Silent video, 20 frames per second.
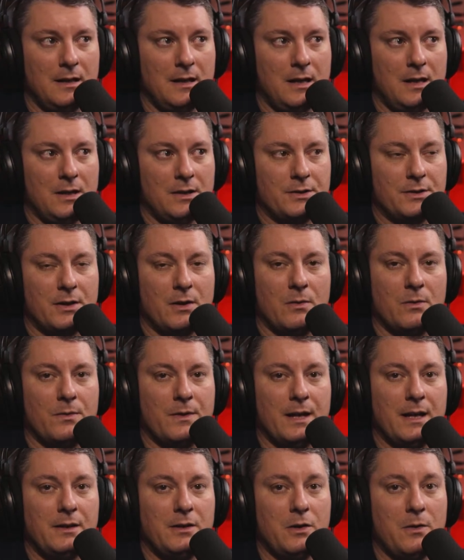So
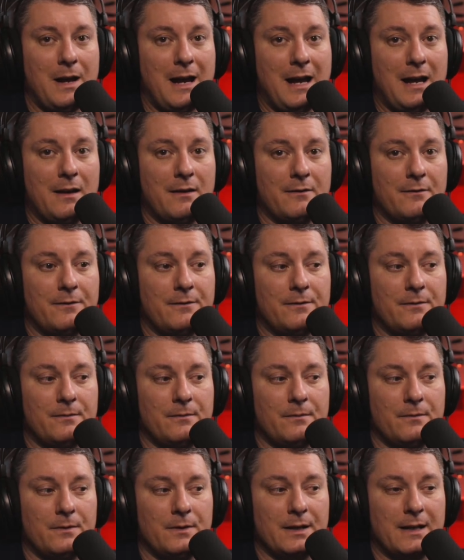then you have
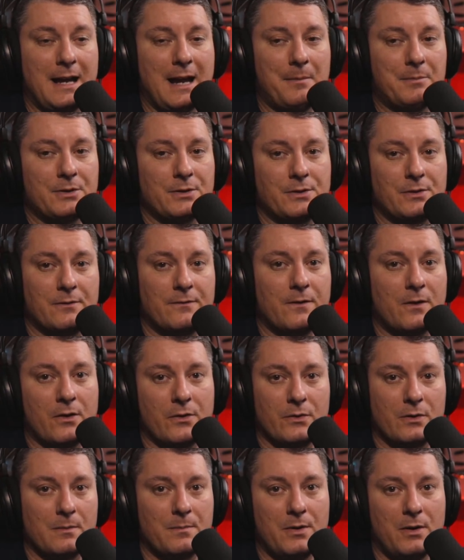the capsules are
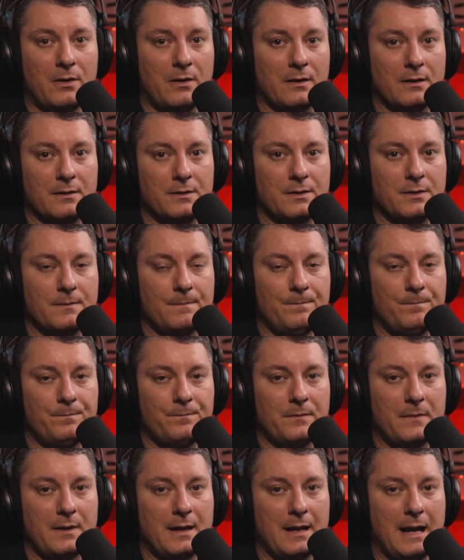farther apart.
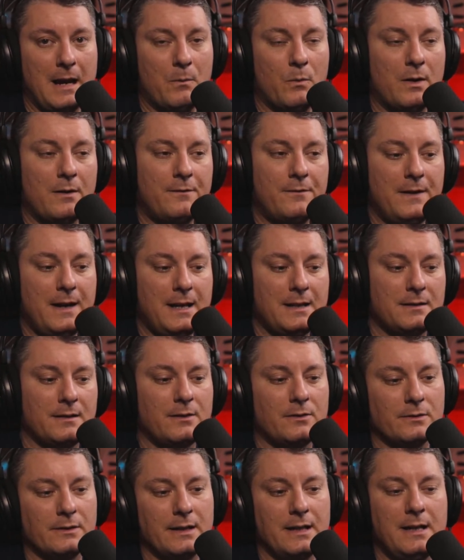And what phase
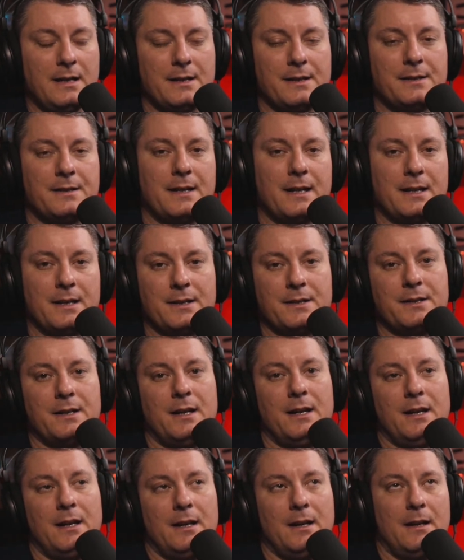literally is
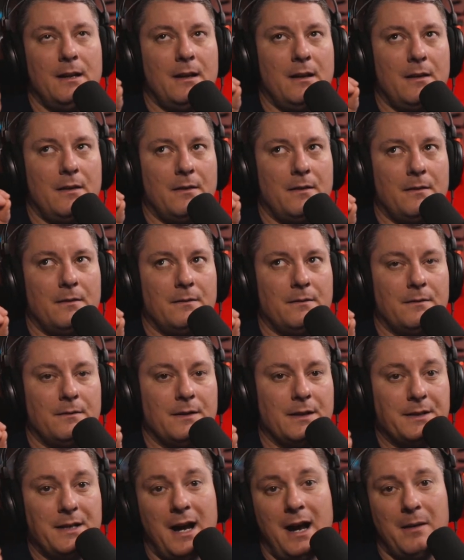the
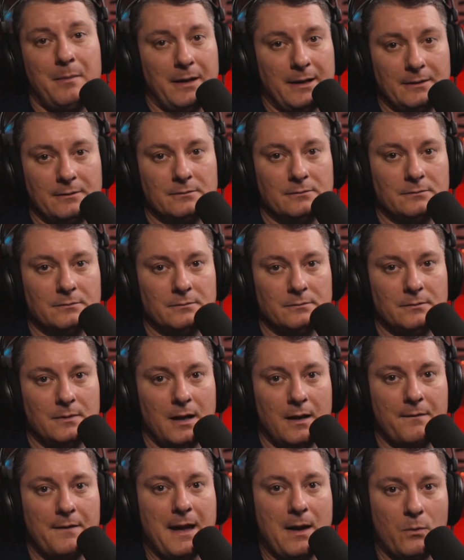timing
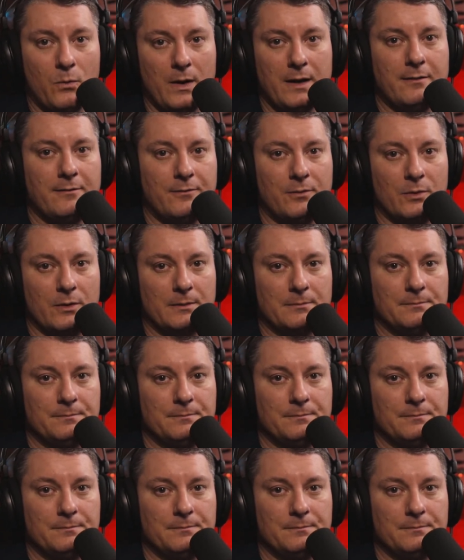of that waveform.